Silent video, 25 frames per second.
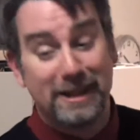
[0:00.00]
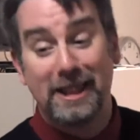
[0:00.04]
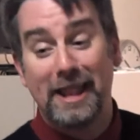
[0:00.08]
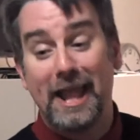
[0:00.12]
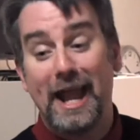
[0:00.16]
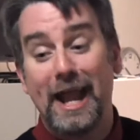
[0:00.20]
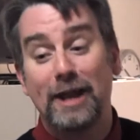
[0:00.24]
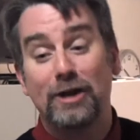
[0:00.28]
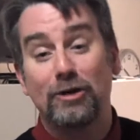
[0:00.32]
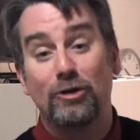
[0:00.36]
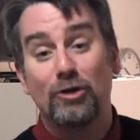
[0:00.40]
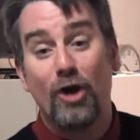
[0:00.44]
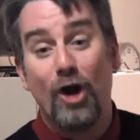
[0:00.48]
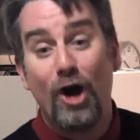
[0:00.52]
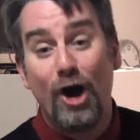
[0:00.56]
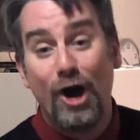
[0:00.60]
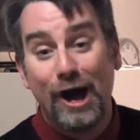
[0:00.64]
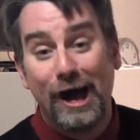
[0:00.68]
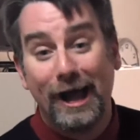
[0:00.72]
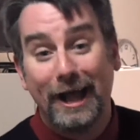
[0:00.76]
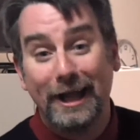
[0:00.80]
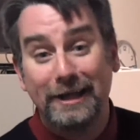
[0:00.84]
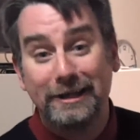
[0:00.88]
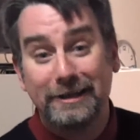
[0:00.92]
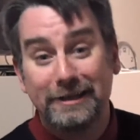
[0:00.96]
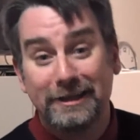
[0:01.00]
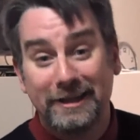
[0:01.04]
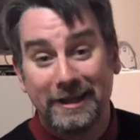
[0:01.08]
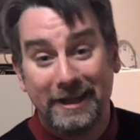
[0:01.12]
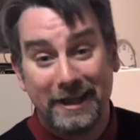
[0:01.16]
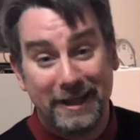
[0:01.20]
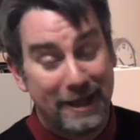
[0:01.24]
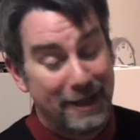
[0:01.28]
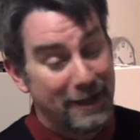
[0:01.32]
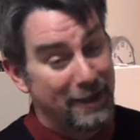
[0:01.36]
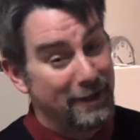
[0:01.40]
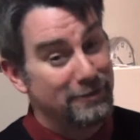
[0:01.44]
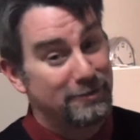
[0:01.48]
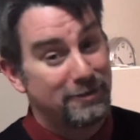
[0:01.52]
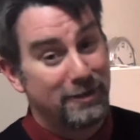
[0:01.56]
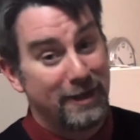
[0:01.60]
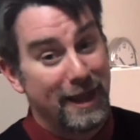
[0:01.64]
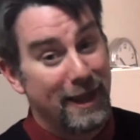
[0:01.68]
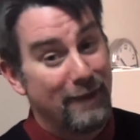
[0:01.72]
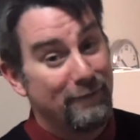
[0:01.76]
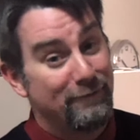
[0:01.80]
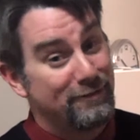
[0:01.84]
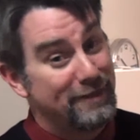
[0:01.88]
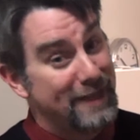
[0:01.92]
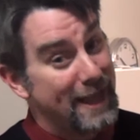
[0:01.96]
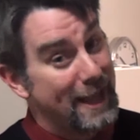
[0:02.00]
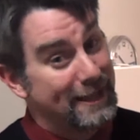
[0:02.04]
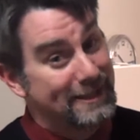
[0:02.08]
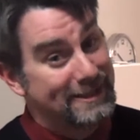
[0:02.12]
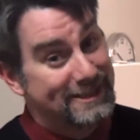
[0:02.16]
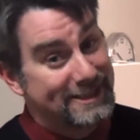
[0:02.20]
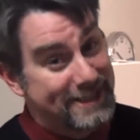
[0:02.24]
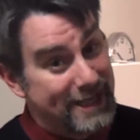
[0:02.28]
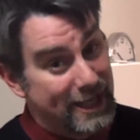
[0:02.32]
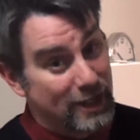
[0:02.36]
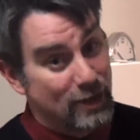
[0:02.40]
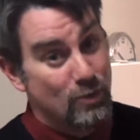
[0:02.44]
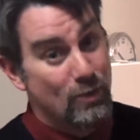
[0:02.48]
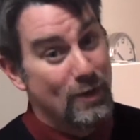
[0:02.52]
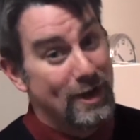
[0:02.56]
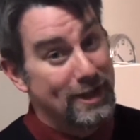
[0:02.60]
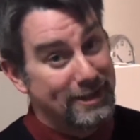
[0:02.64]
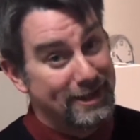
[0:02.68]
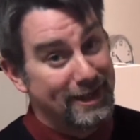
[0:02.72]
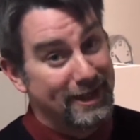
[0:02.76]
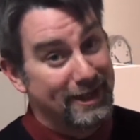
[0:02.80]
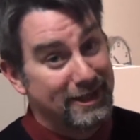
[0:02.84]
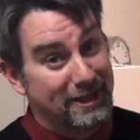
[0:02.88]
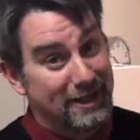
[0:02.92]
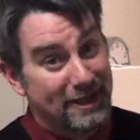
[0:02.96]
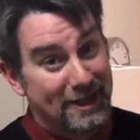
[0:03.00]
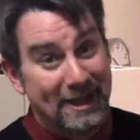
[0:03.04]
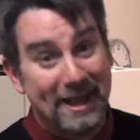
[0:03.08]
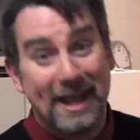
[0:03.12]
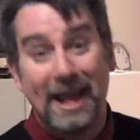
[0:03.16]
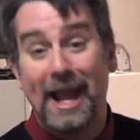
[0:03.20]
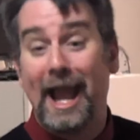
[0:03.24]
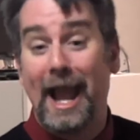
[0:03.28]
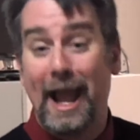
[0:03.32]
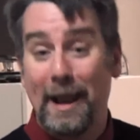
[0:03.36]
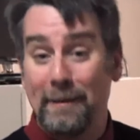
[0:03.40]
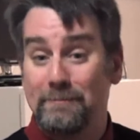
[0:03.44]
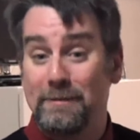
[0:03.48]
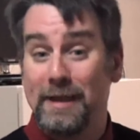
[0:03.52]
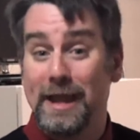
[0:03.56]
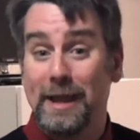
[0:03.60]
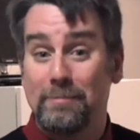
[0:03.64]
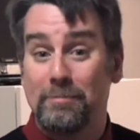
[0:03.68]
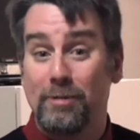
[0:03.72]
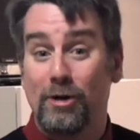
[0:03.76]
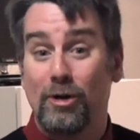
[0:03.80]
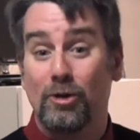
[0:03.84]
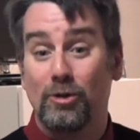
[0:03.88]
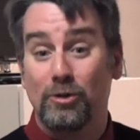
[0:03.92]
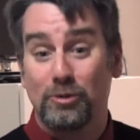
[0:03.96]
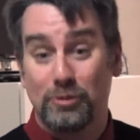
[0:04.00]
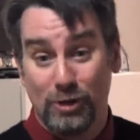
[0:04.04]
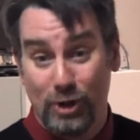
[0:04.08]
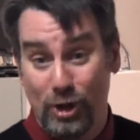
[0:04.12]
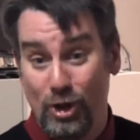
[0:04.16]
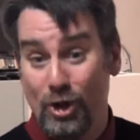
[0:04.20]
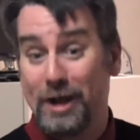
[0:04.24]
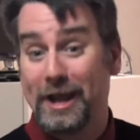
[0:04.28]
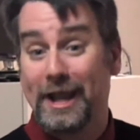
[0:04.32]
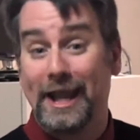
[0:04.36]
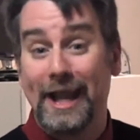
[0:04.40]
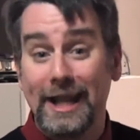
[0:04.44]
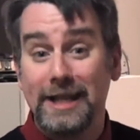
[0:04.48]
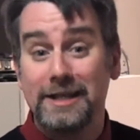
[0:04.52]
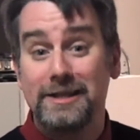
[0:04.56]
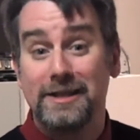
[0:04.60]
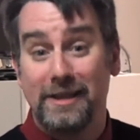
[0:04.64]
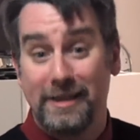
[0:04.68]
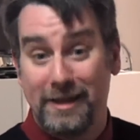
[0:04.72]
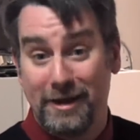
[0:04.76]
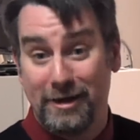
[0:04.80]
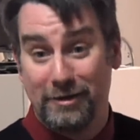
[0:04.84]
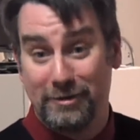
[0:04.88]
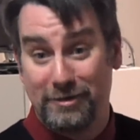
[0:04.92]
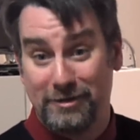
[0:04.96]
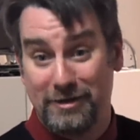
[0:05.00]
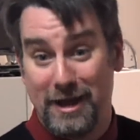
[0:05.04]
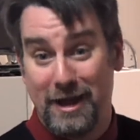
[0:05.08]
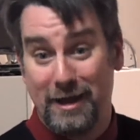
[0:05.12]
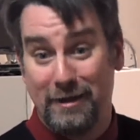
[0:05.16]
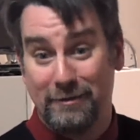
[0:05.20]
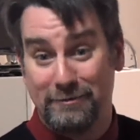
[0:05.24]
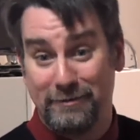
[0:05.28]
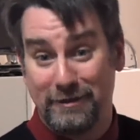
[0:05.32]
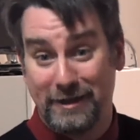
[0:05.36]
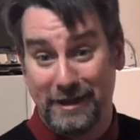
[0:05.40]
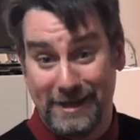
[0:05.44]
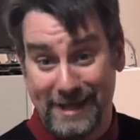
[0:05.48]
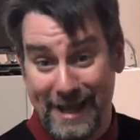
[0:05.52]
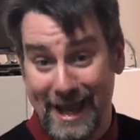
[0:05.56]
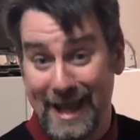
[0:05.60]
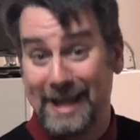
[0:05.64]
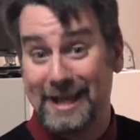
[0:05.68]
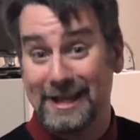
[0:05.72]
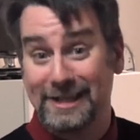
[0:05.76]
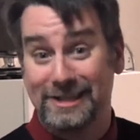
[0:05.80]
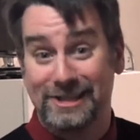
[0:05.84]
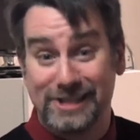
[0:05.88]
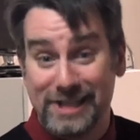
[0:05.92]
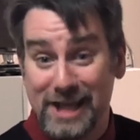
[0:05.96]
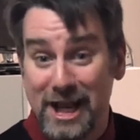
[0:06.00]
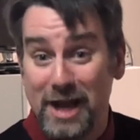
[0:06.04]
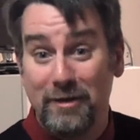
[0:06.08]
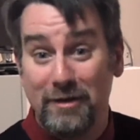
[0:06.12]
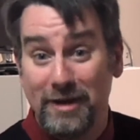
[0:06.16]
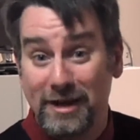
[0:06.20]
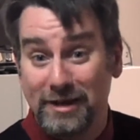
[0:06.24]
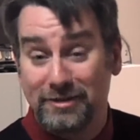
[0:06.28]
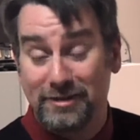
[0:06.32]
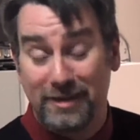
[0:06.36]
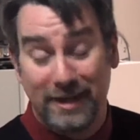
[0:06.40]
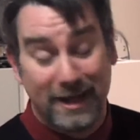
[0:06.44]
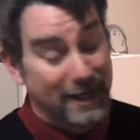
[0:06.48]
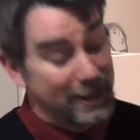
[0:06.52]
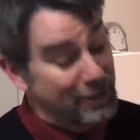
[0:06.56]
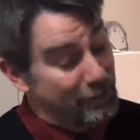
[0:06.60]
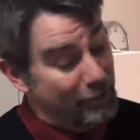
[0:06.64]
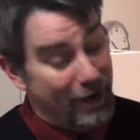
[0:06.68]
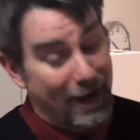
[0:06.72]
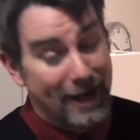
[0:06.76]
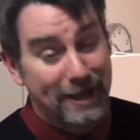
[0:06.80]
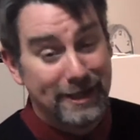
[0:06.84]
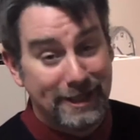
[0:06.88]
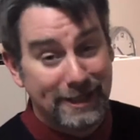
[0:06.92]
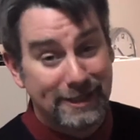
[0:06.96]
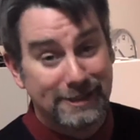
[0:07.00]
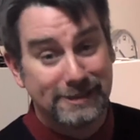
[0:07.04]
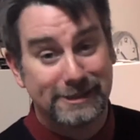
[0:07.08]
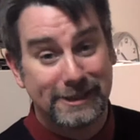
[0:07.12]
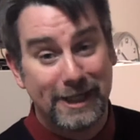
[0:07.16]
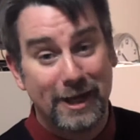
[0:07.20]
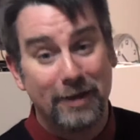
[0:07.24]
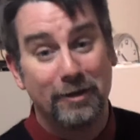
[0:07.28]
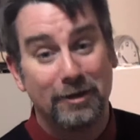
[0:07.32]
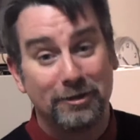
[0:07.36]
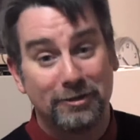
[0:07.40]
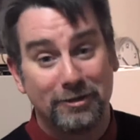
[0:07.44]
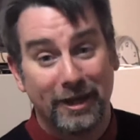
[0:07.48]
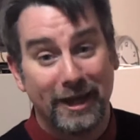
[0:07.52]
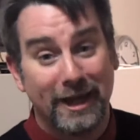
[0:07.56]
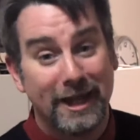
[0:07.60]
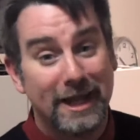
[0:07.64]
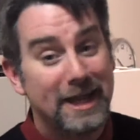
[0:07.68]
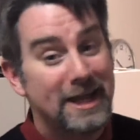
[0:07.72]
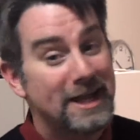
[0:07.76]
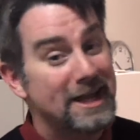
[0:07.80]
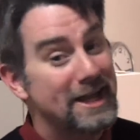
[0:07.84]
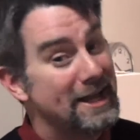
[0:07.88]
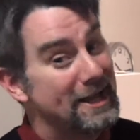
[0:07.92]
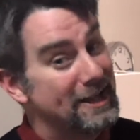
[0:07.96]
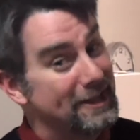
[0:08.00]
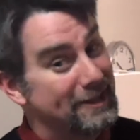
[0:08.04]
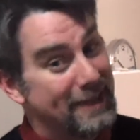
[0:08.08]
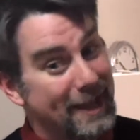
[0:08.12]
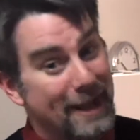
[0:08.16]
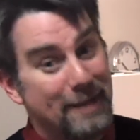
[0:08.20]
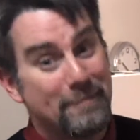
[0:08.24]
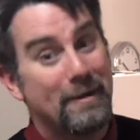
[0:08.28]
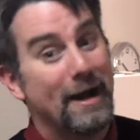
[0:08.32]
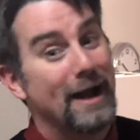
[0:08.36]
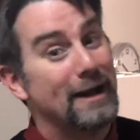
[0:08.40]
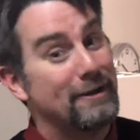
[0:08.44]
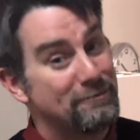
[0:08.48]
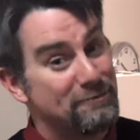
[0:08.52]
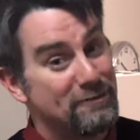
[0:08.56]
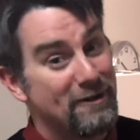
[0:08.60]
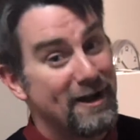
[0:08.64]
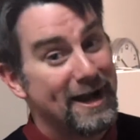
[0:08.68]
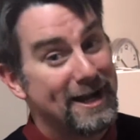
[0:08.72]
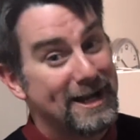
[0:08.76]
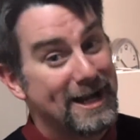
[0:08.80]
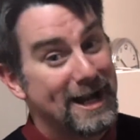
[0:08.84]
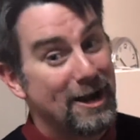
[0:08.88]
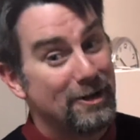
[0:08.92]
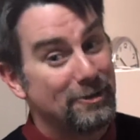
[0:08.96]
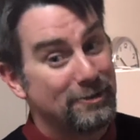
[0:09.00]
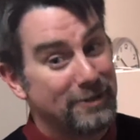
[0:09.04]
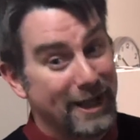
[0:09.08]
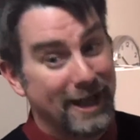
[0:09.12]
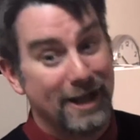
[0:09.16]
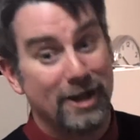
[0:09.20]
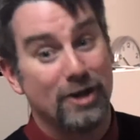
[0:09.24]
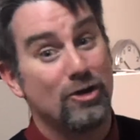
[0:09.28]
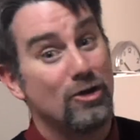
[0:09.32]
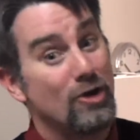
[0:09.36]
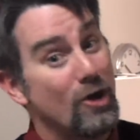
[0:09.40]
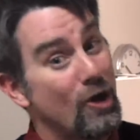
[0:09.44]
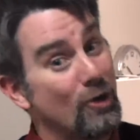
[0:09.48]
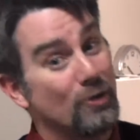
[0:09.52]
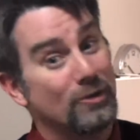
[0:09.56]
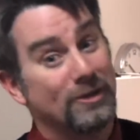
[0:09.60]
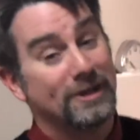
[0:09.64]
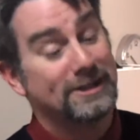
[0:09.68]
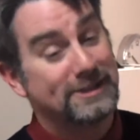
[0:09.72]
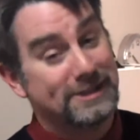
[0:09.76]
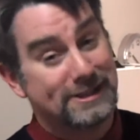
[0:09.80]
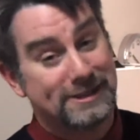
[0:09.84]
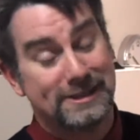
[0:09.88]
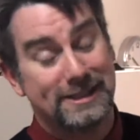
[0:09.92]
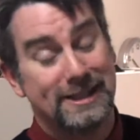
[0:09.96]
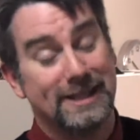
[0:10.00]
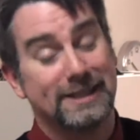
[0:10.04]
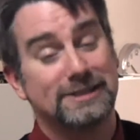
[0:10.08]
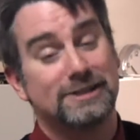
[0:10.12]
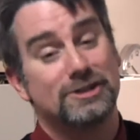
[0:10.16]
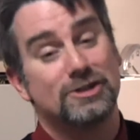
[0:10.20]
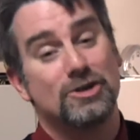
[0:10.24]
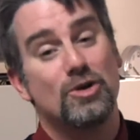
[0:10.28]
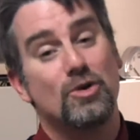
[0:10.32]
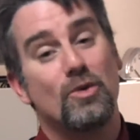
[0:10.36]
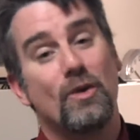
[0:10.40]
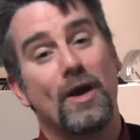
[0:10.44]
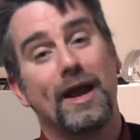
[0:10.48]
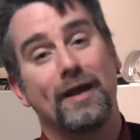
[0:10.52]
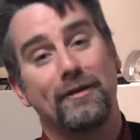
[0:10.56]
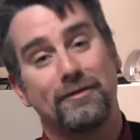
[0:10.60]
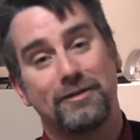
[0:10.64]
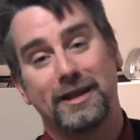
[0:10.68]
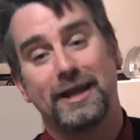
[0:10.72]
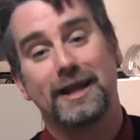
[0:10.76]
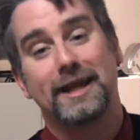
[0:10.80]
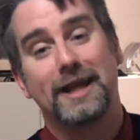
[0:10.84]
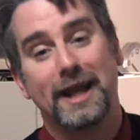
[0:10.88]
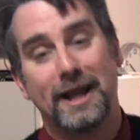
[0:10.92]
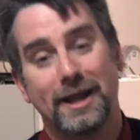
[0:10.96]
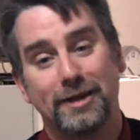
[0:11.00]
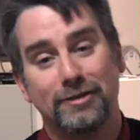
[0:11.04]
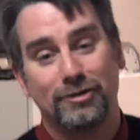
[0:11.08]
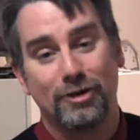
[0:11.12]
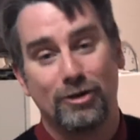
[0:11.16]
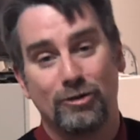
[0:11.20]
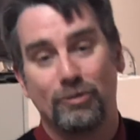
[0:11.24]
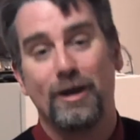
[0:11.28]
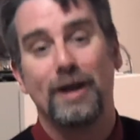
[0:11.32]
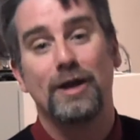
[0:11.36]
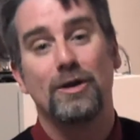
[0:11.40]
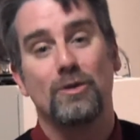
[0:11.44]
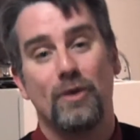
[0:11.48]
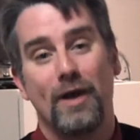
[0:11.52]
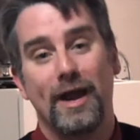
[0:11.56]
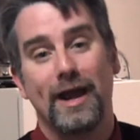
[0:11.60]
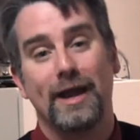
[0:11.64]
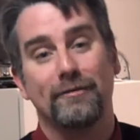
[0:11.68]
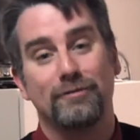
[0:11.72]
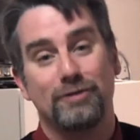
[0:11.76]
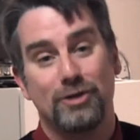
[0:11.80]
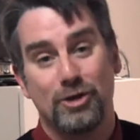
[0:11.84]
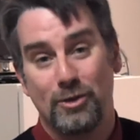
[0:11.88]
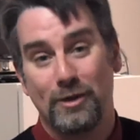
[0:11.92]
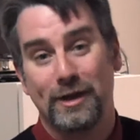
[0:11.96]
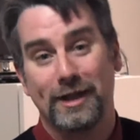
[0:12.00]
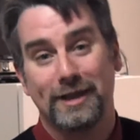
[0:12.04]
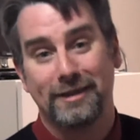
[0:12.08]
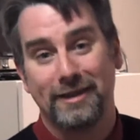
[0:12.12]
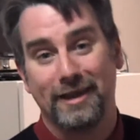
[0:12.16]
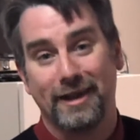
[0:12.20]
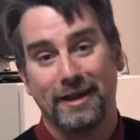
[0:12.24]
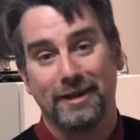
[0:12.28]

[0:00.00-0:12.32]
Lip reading: later on, if they stick with it and people look into their stuff and take it seriously and their ideas seriously, they might find out that, no, this new way of thinking is a great way of doing